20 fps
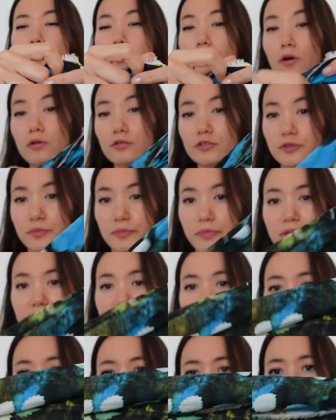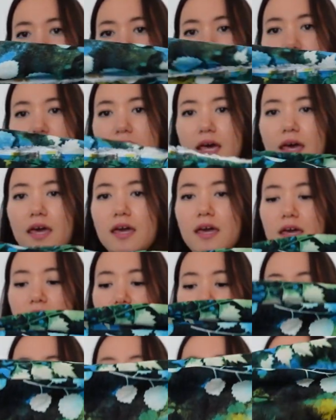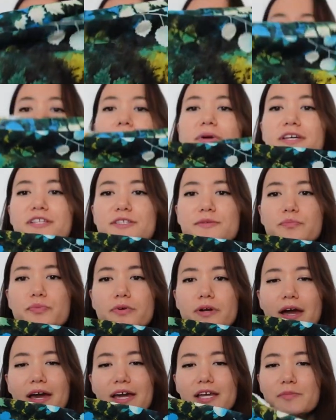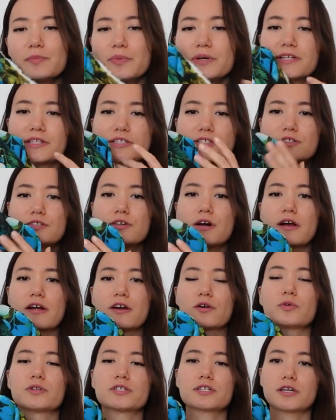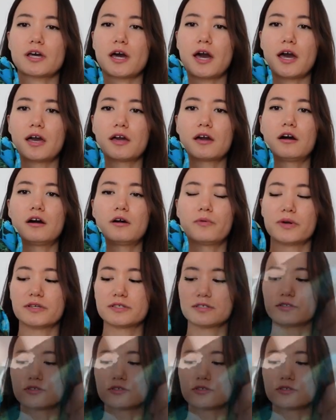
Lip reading: bolder print, I would say. It's bright, but it's dark, which I always